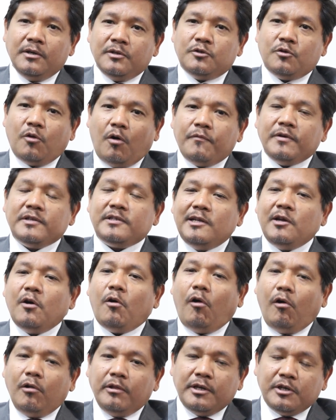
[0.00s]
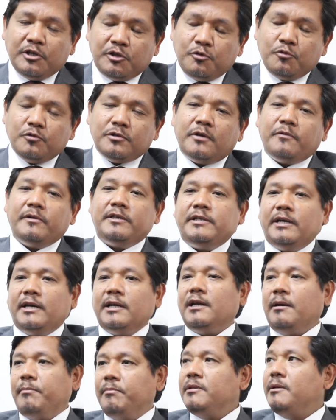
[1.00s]
So obviously, all the issues that were
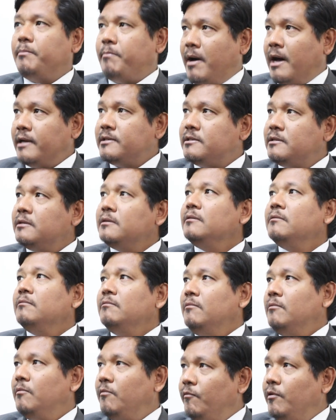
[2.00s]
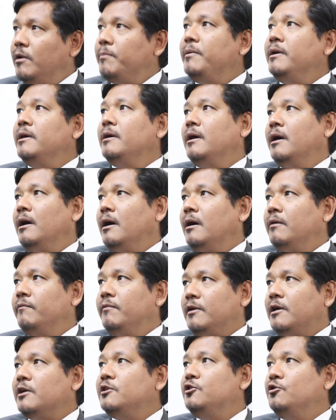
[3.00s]
taken up in the past
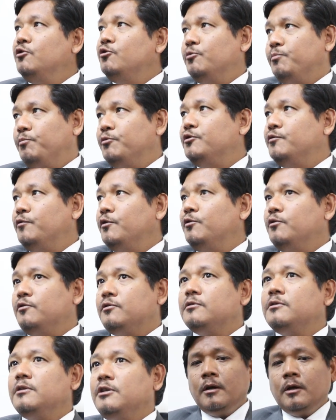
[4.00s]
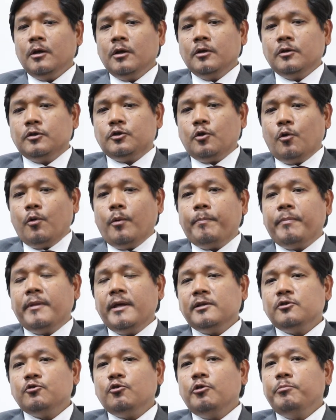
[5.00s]
will continue to push for those. So
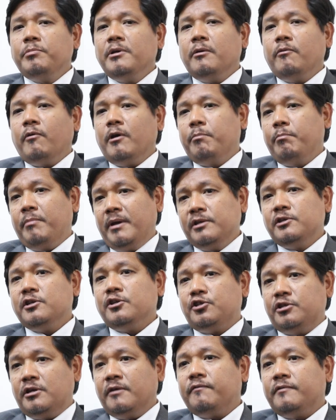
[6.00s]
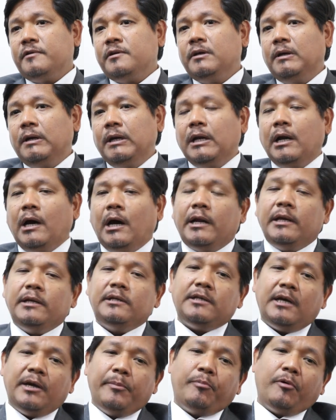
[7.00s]
there's going to be one major shift in our
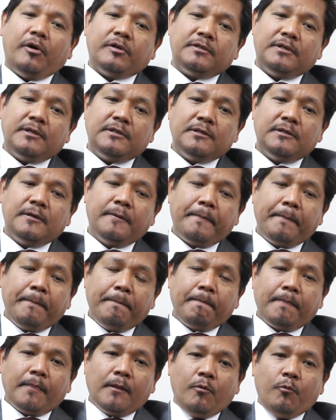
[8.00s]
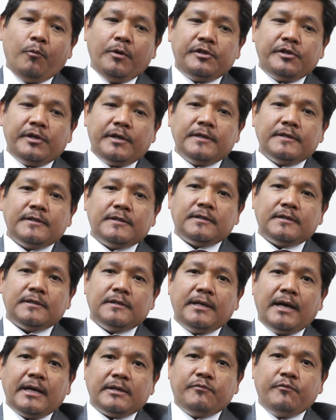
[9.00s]
entire process, which
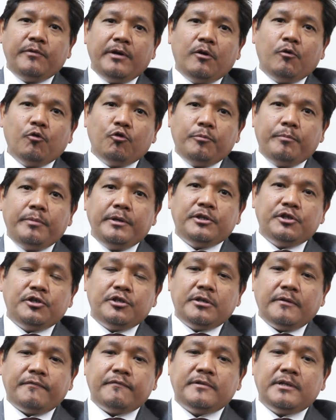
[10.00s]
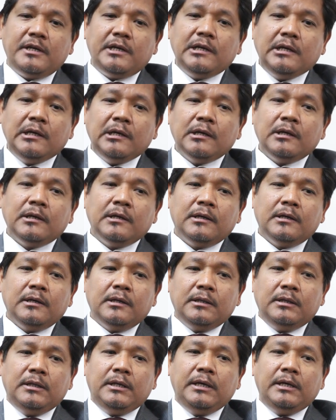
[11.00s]
is that we are going to be shifting
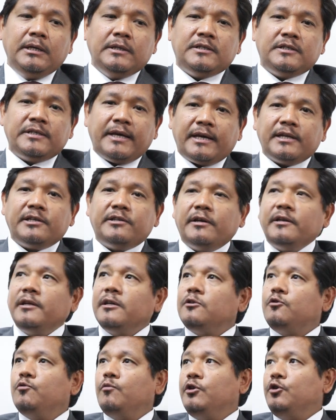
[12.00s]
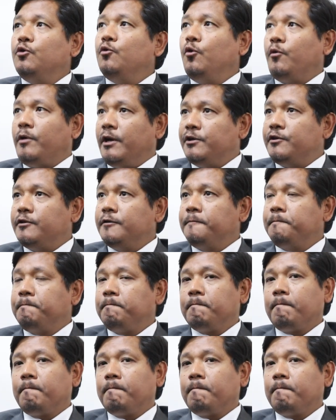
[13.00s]
the secretariat to a new location.